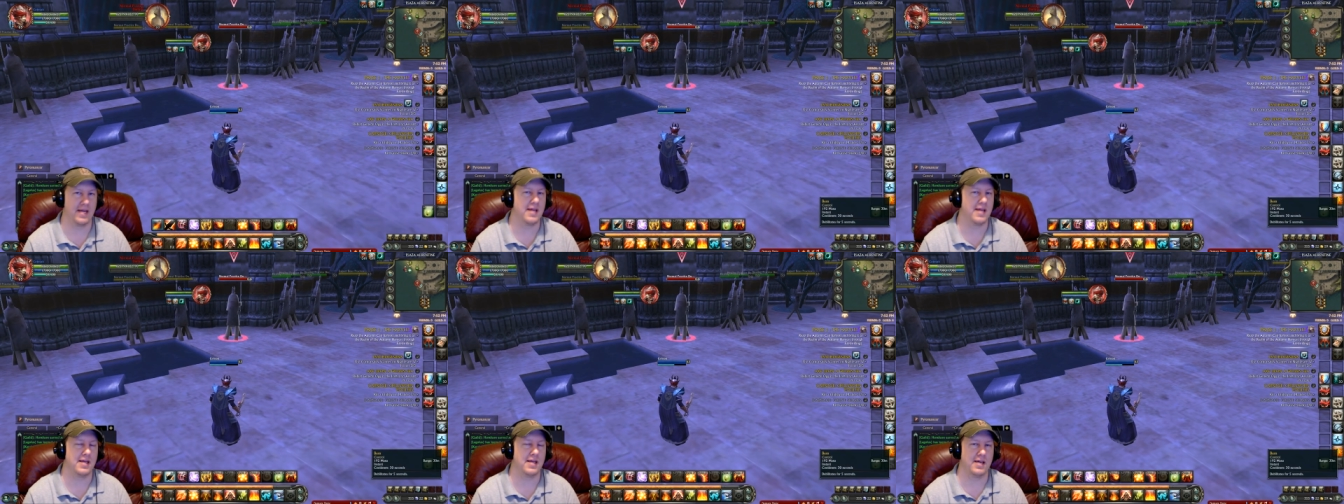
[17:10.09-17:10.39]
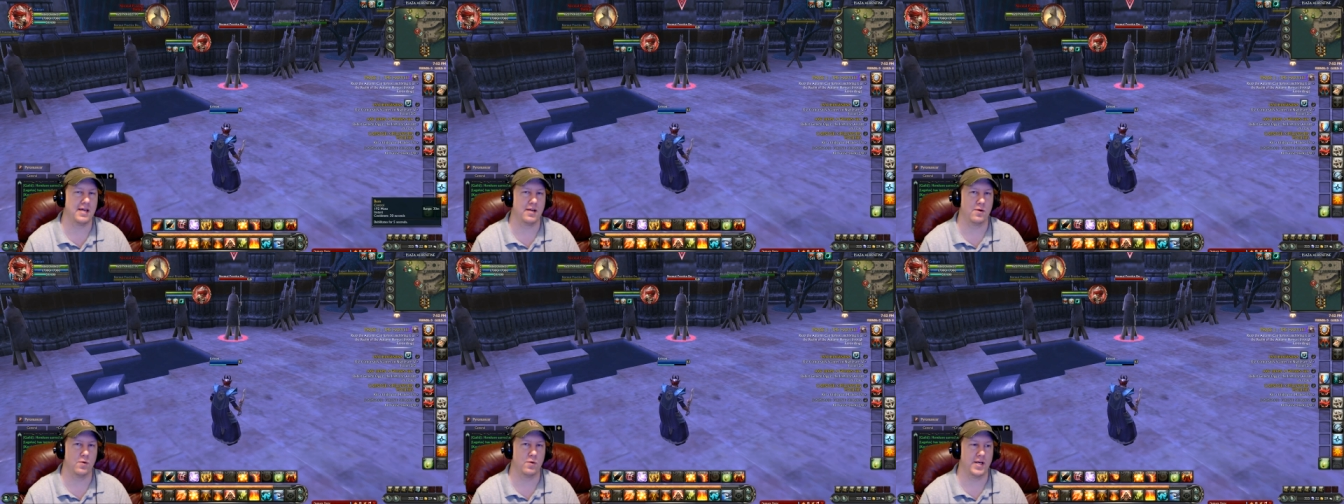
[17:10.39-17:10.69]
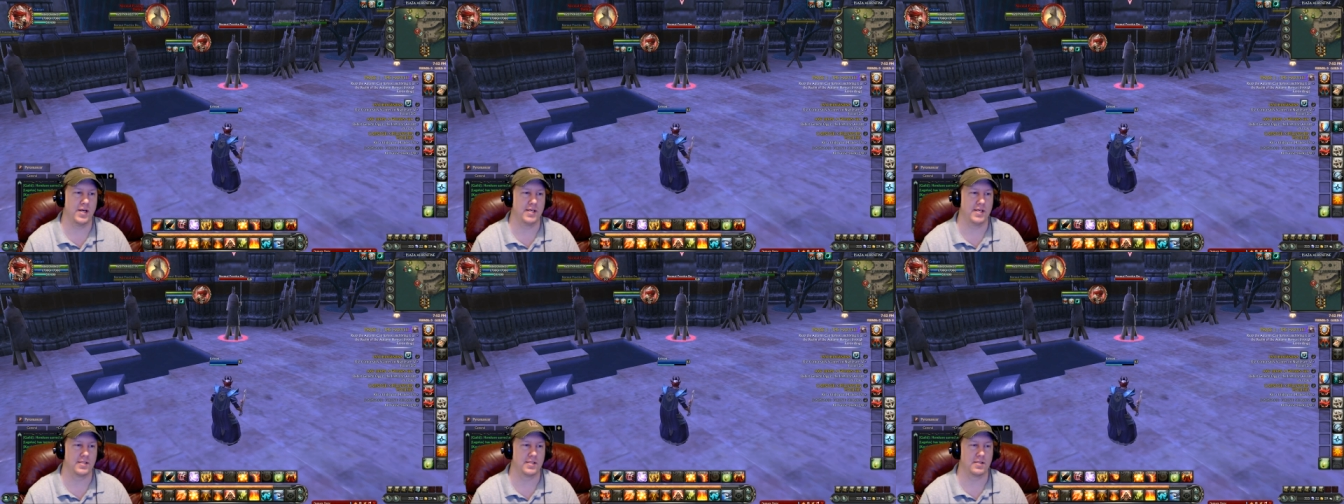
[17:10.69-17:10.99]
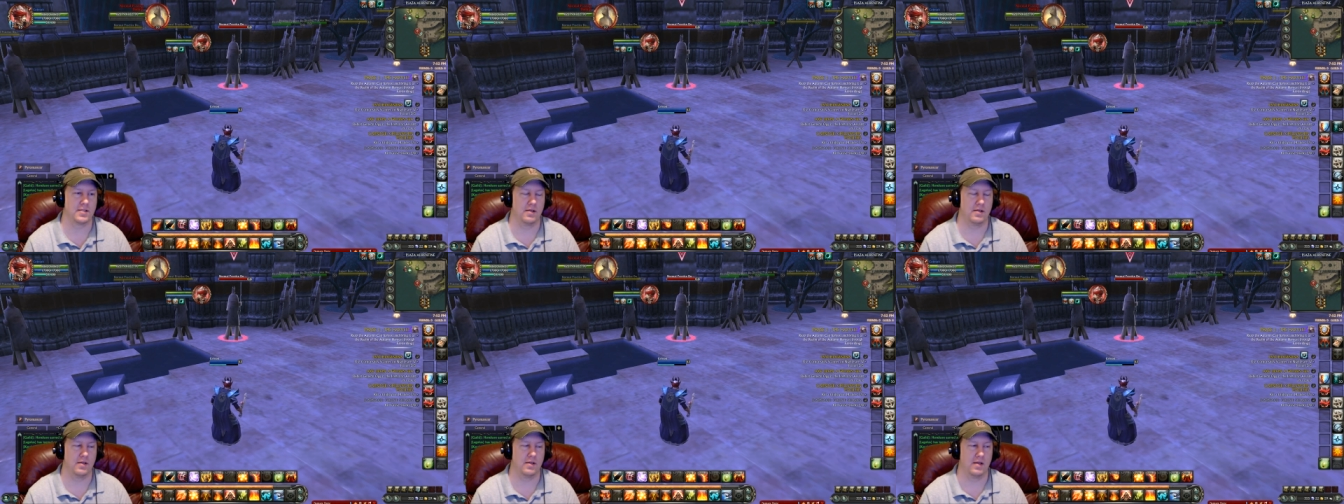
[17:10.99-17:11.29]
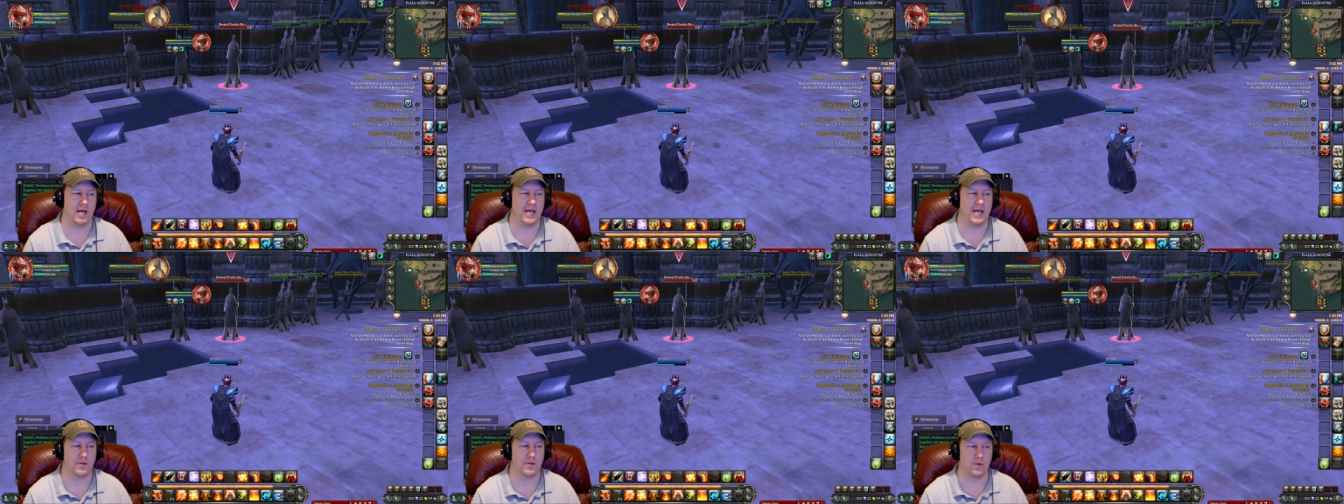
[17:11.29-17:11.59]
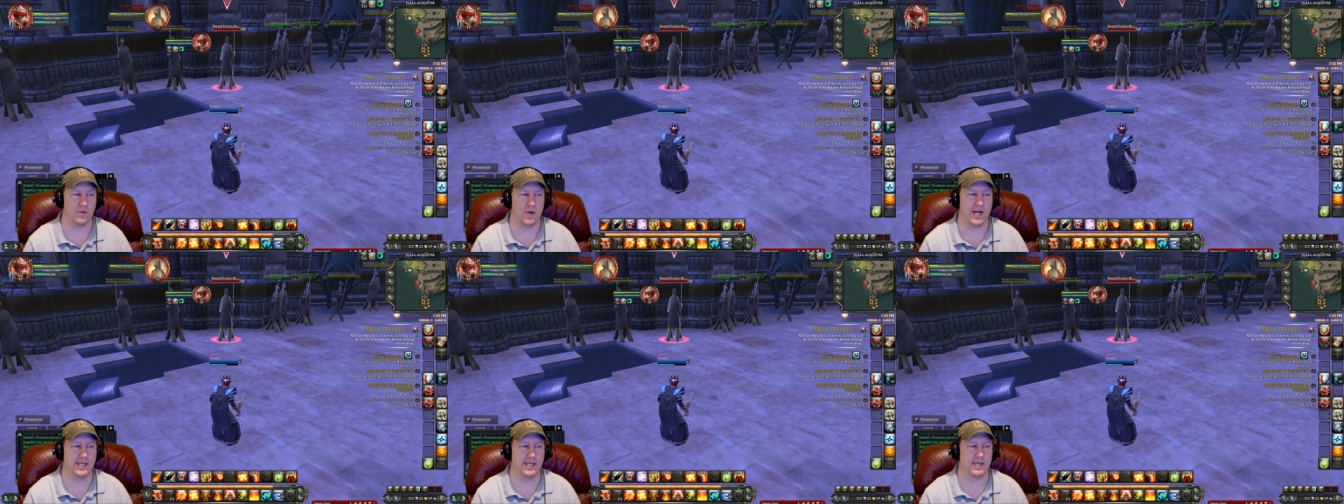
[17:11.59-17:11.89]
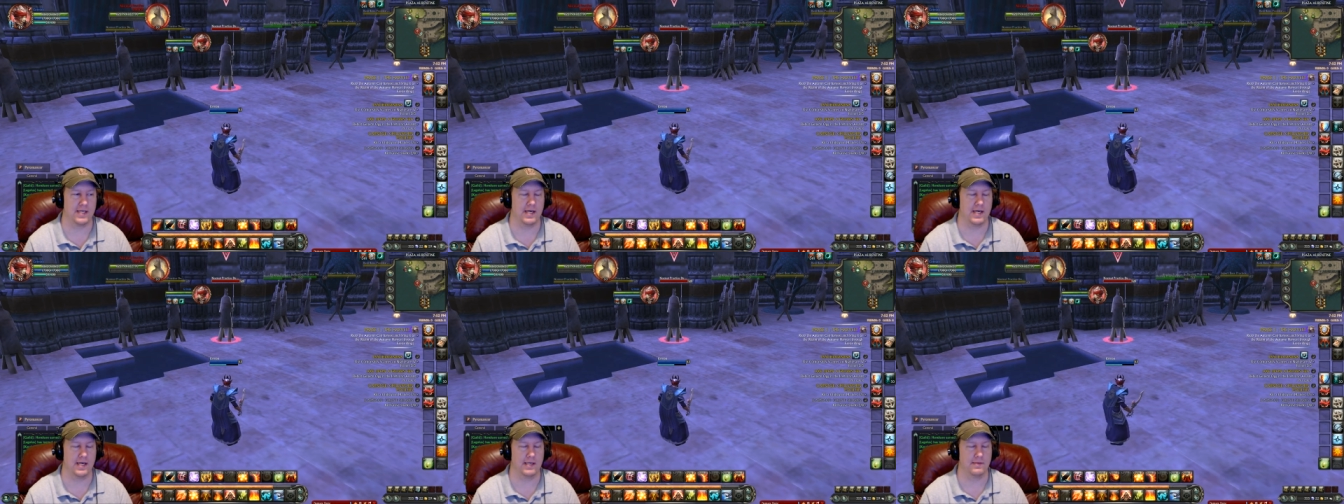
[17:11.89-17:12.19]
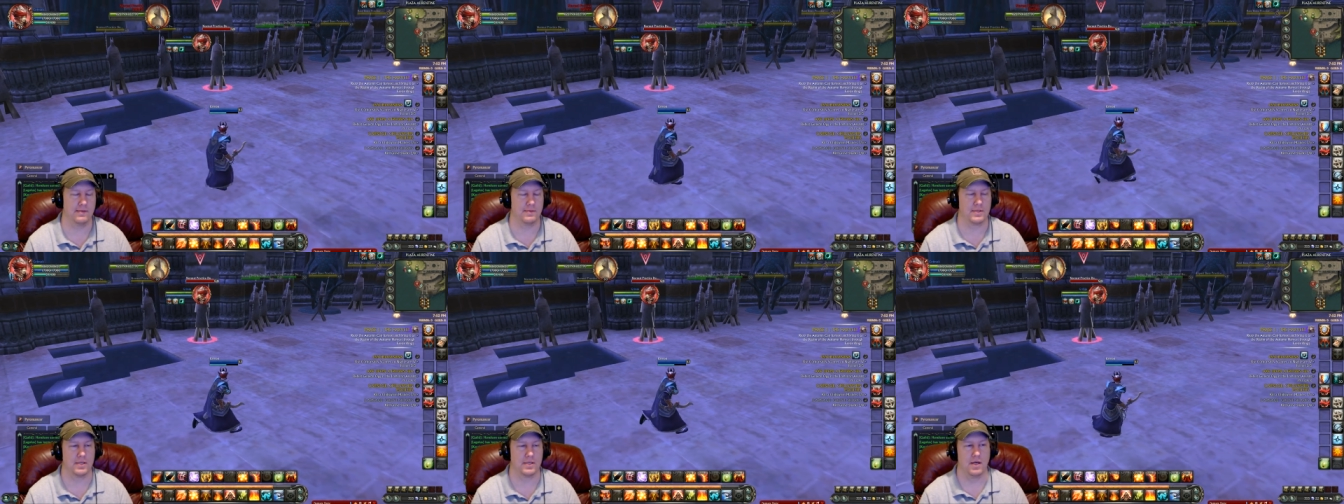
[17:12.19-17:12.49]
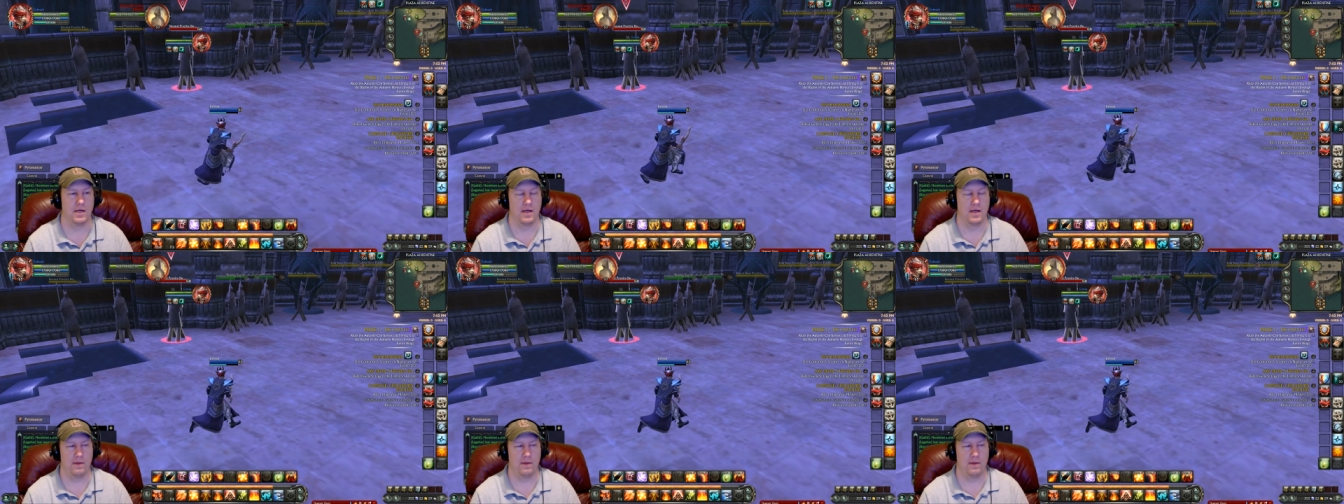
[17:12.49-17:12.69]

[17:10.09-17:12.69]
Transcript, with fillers: and getaways at the right times,